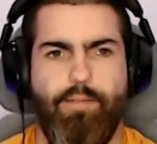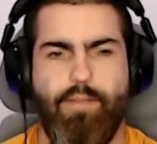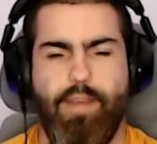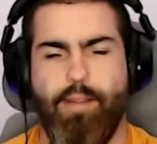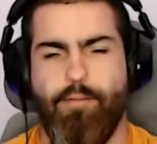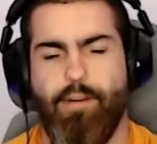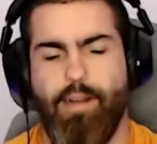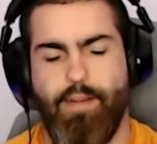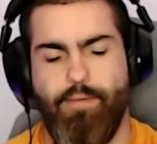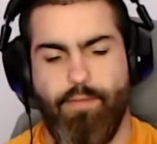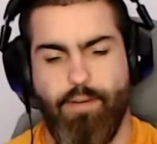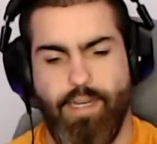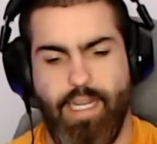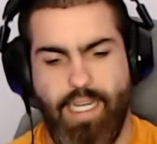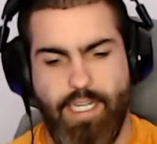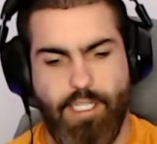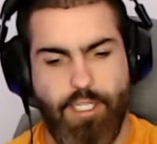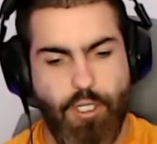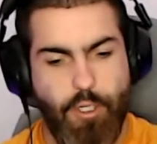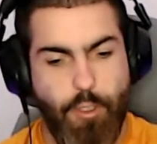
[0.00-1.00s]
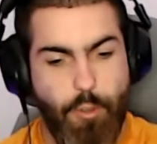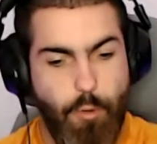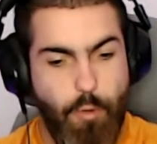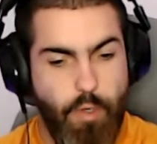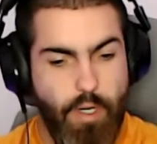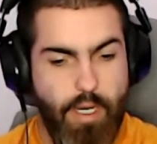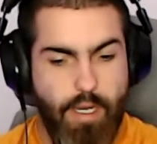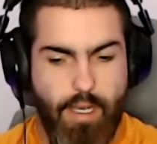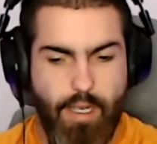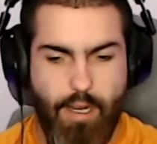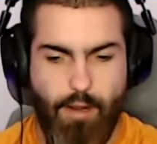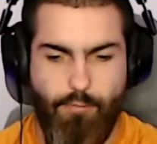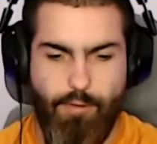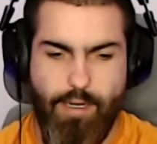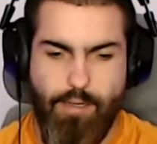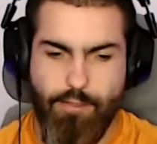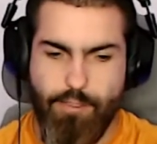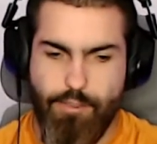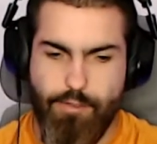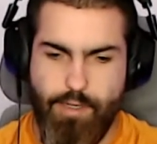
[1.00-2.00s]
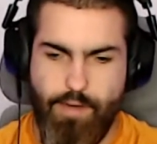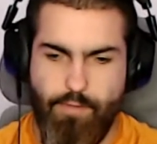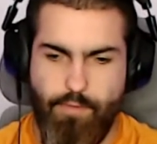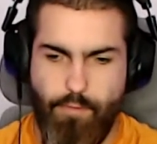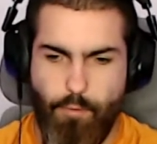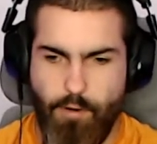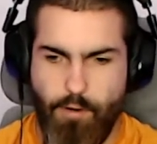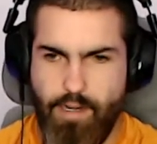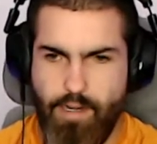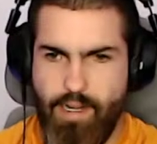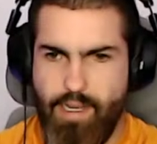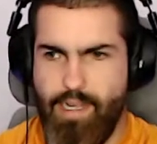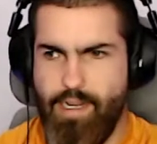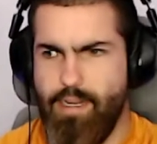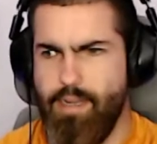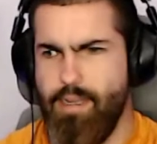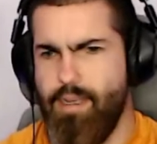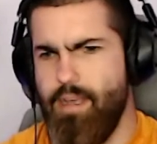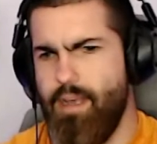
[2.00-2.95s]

Get ready for day two. Got rounds 3 and 4 tonight.